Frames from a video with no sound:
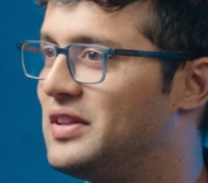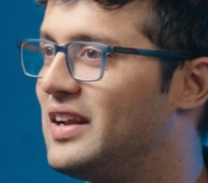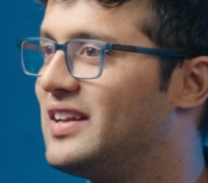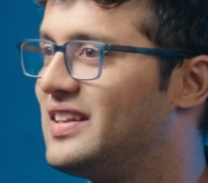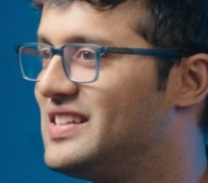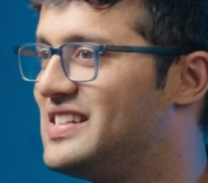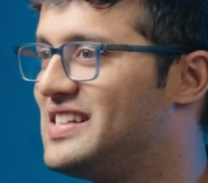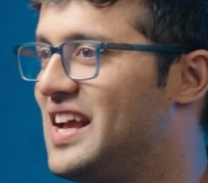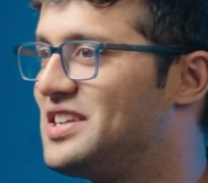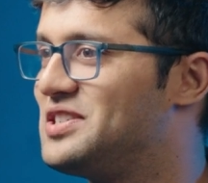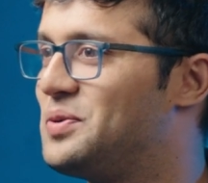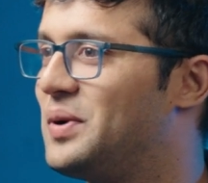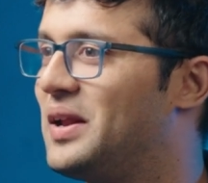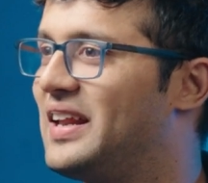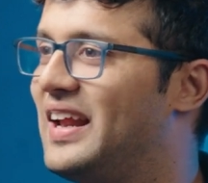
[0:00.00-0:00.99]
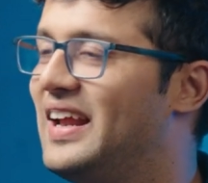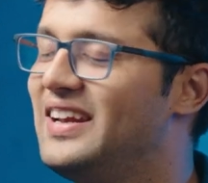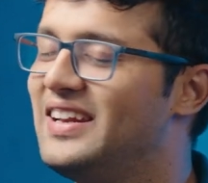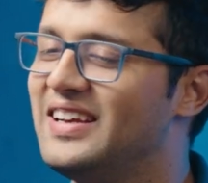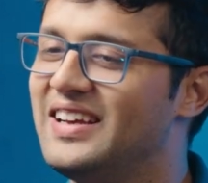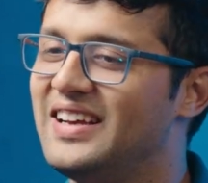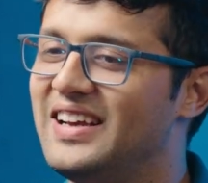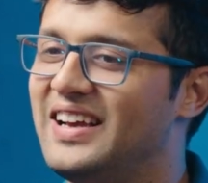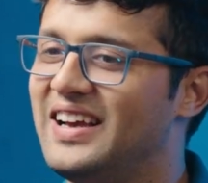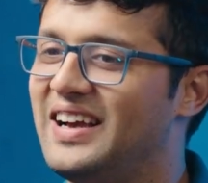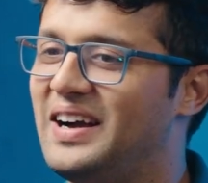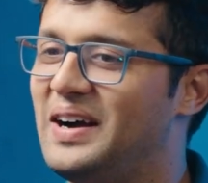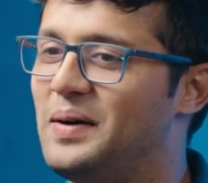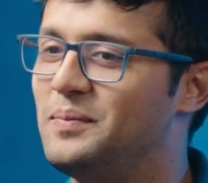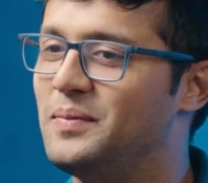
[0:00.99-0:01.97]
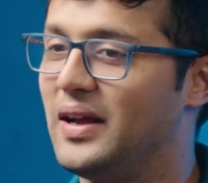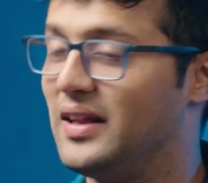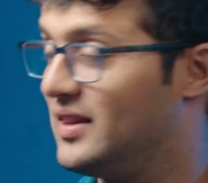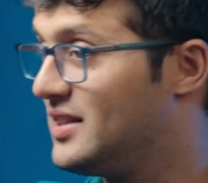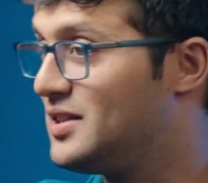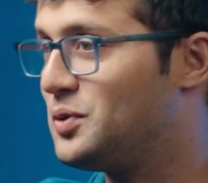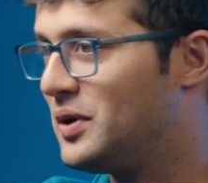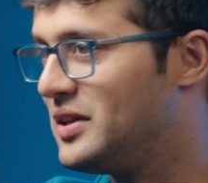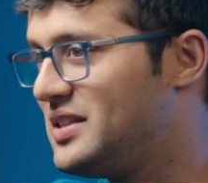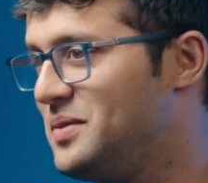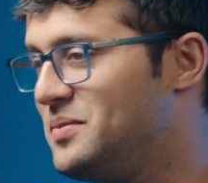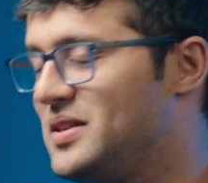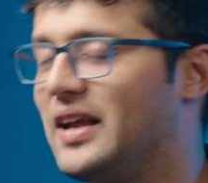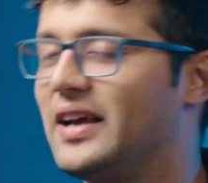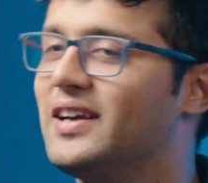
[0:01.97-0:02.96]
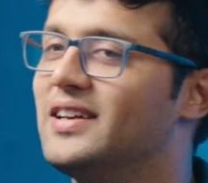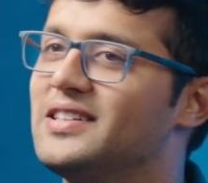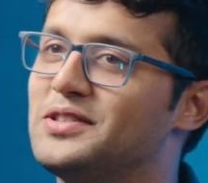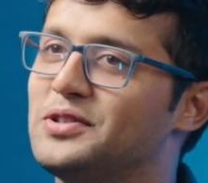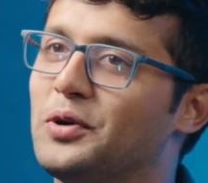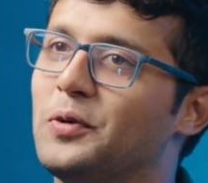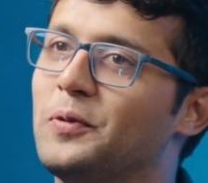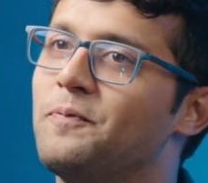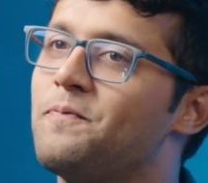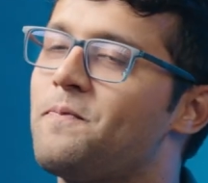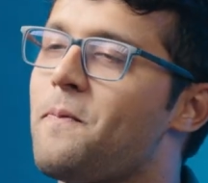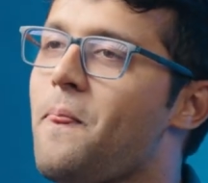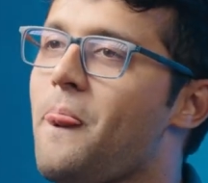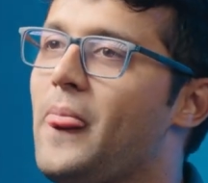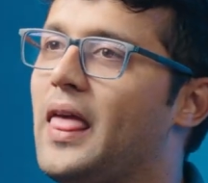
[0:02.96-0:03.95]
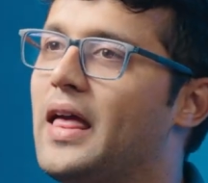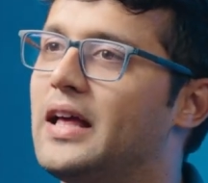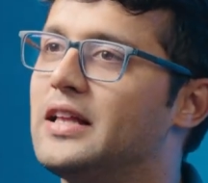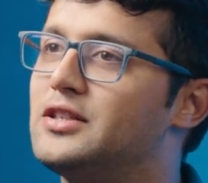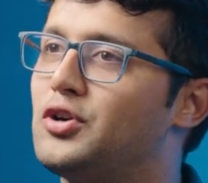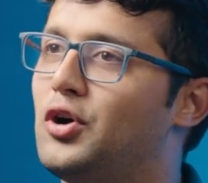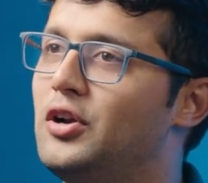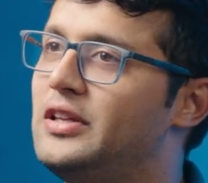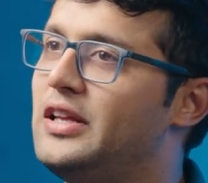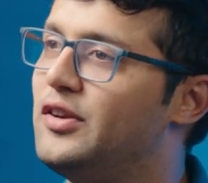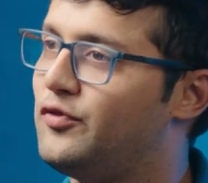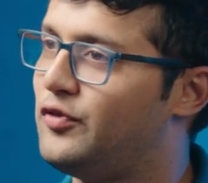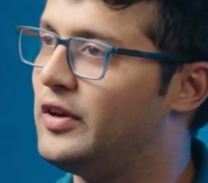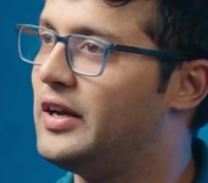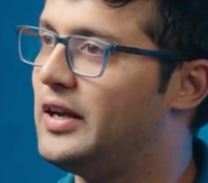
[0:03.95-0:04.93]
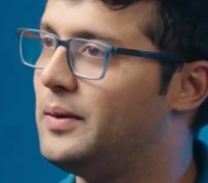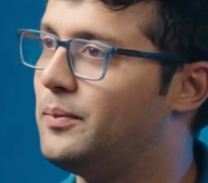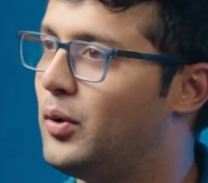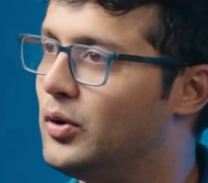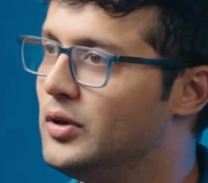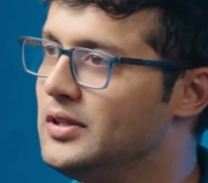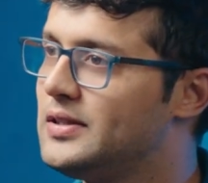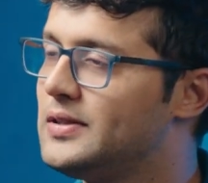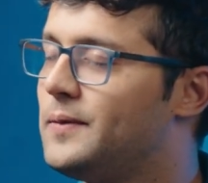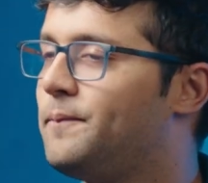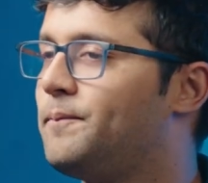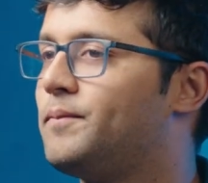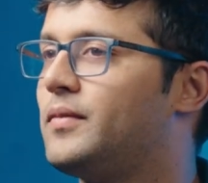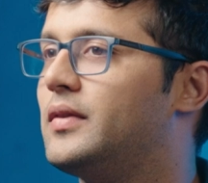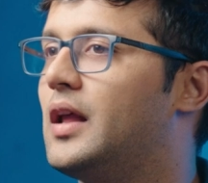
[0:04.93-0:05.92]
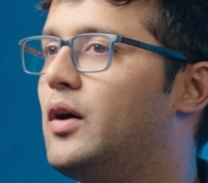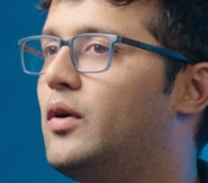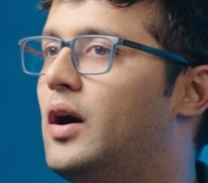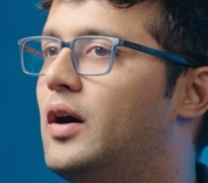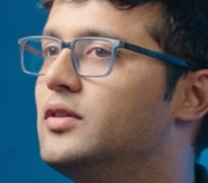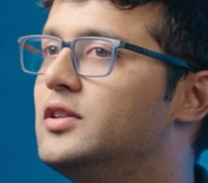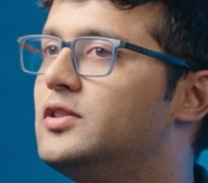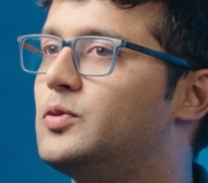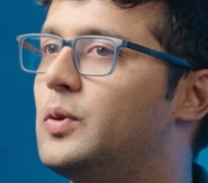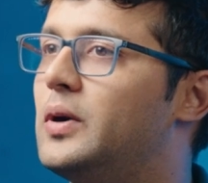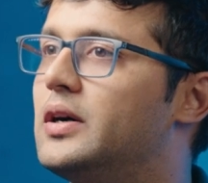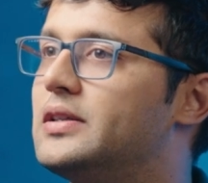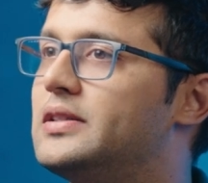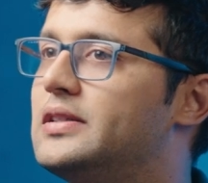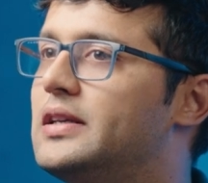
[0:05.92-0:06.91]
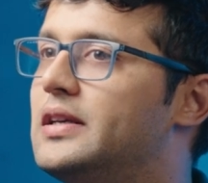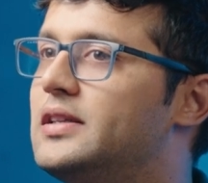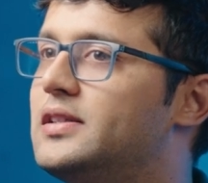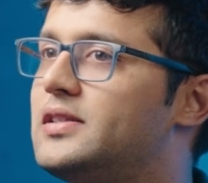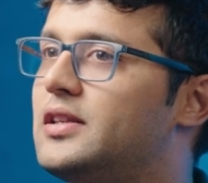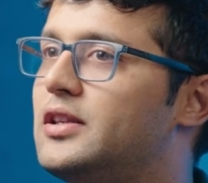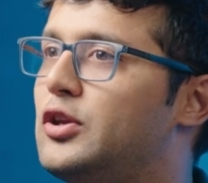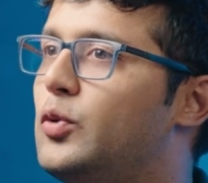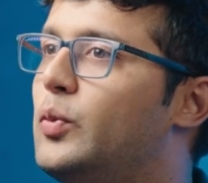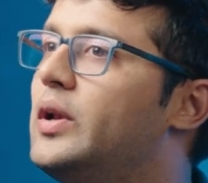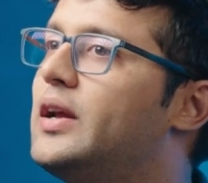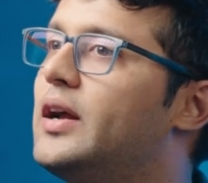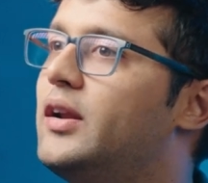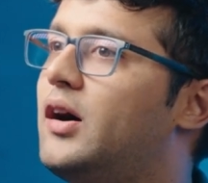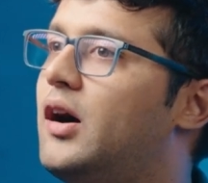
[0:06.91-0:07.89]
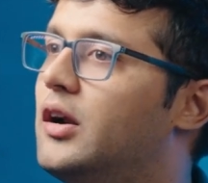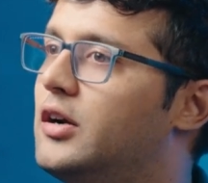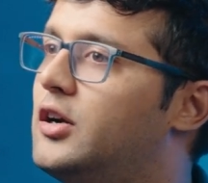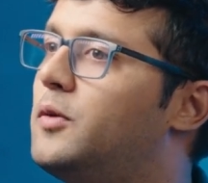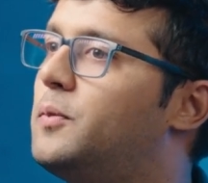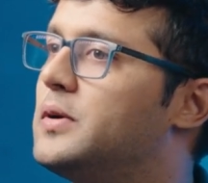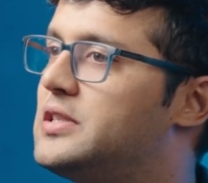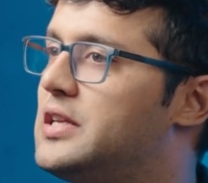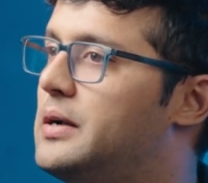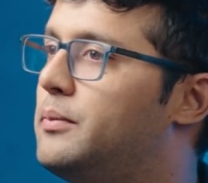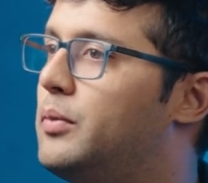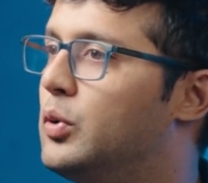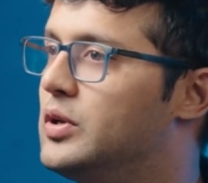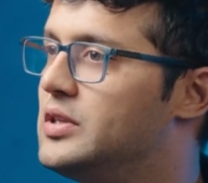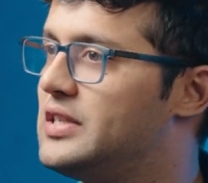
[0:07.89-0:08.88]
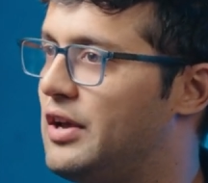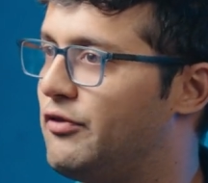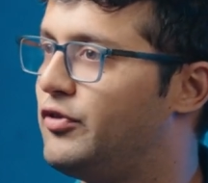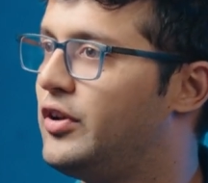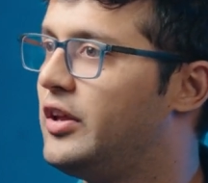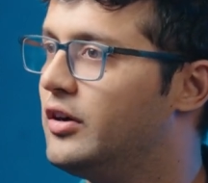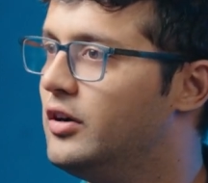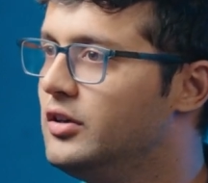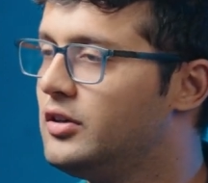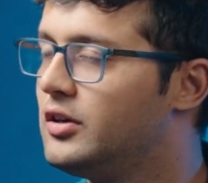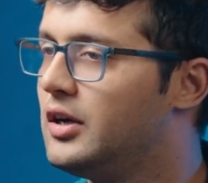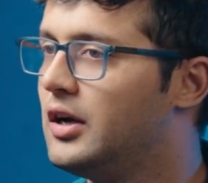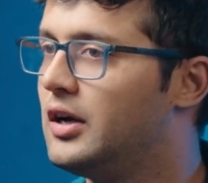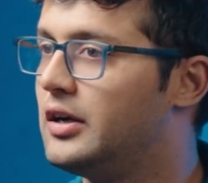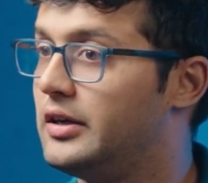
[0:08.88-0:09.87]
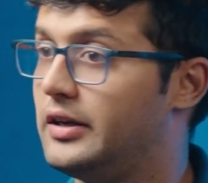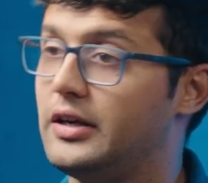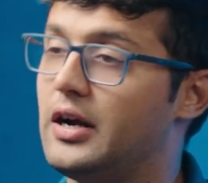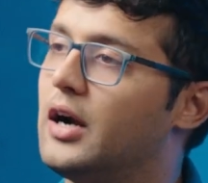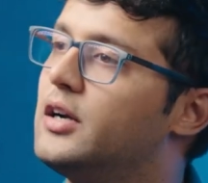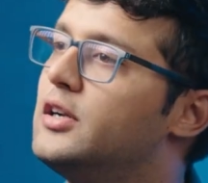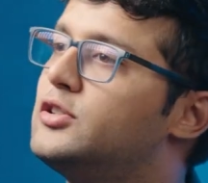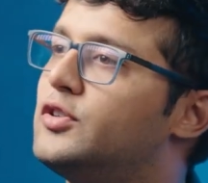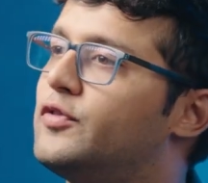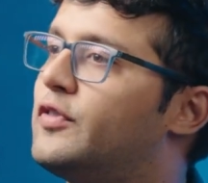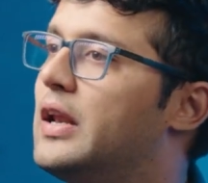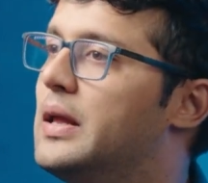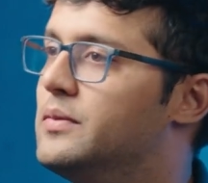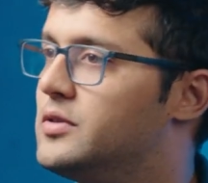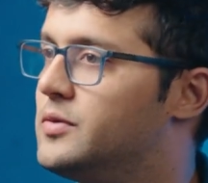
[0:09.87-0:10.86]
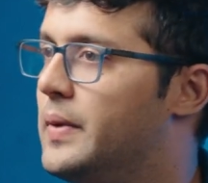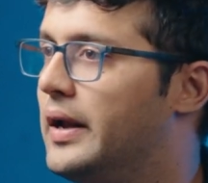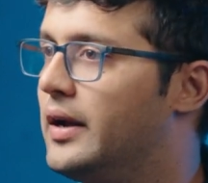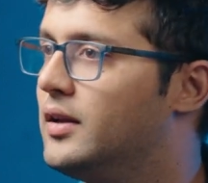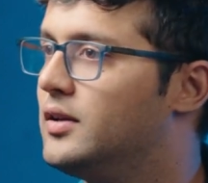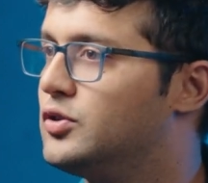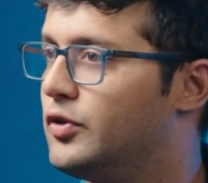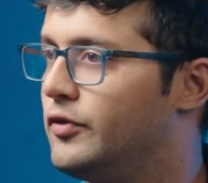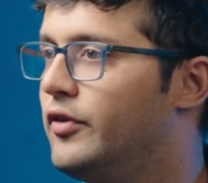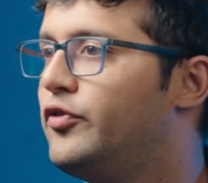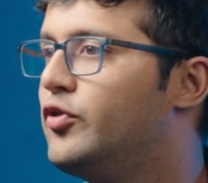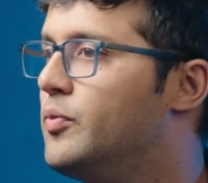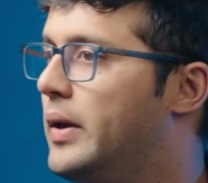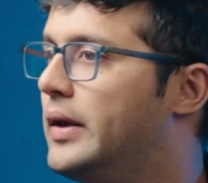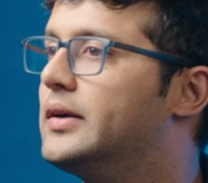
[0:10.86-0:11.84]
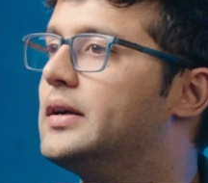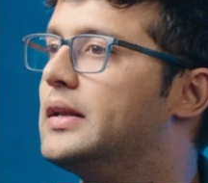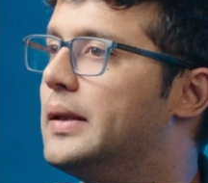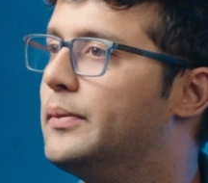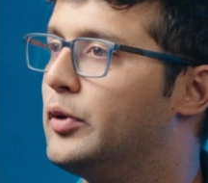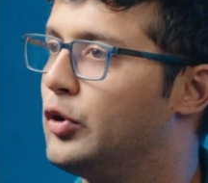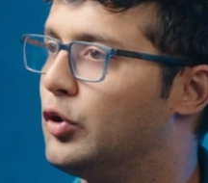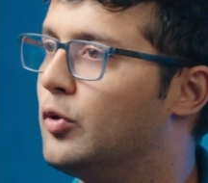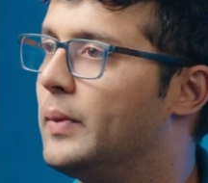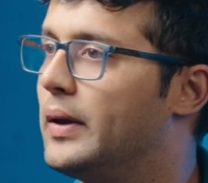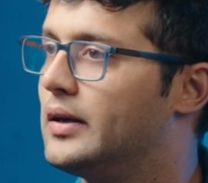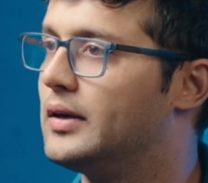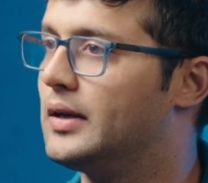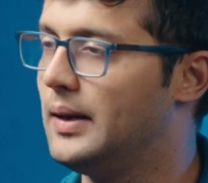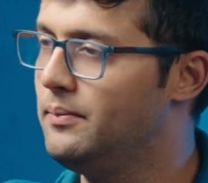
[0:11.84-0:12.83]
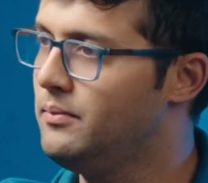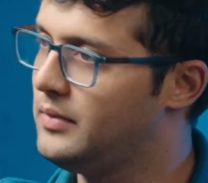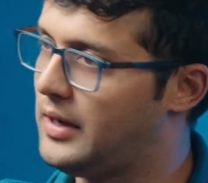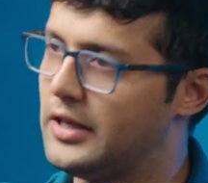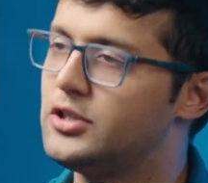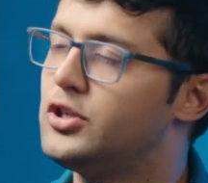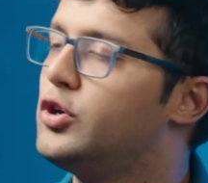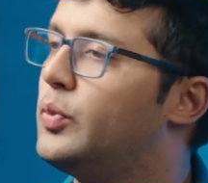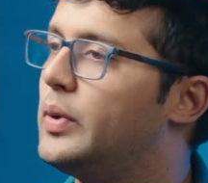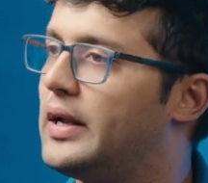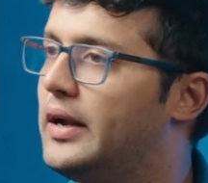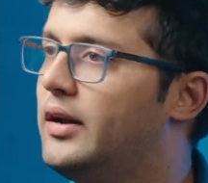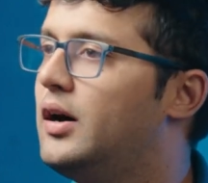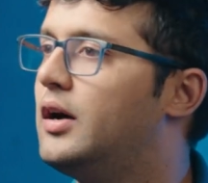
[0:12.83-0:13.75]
that this is actually what I read. And this is what it seems like. So it's called the Infinity Bonus. Now how this works is you will get a 100% bonus every year, regardless of claims made. So even if you make a claim or you don't make a claim, next year you will get a